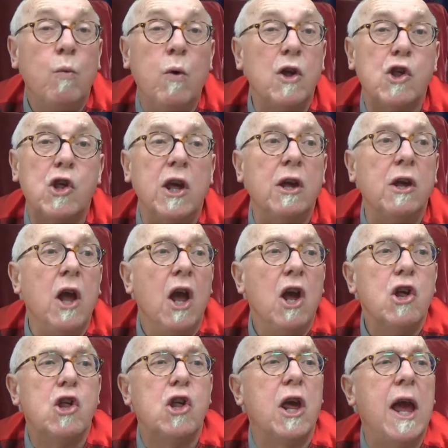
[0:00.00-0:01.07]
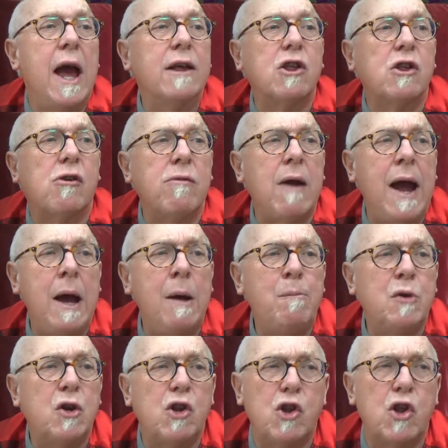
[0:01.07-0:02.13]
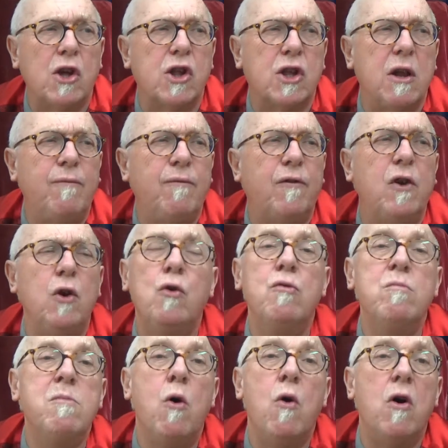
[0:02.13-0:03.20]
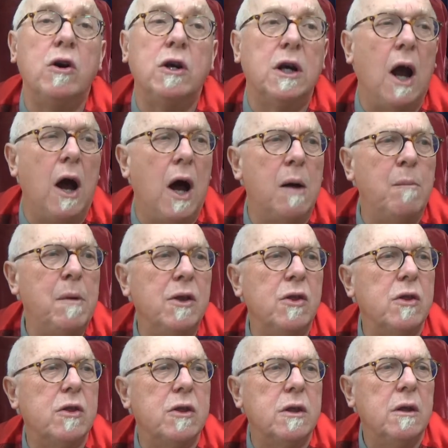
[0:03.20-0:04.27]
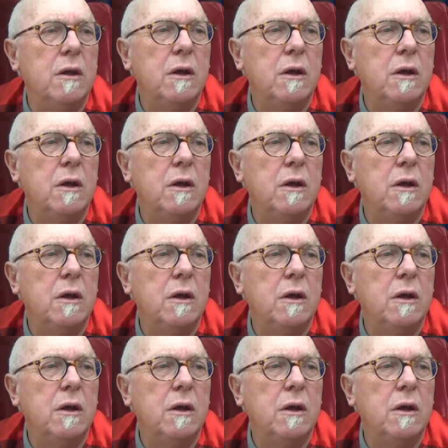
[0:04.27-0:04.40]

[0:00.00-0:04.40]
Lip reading: wishing she has grabbed just a few more garments.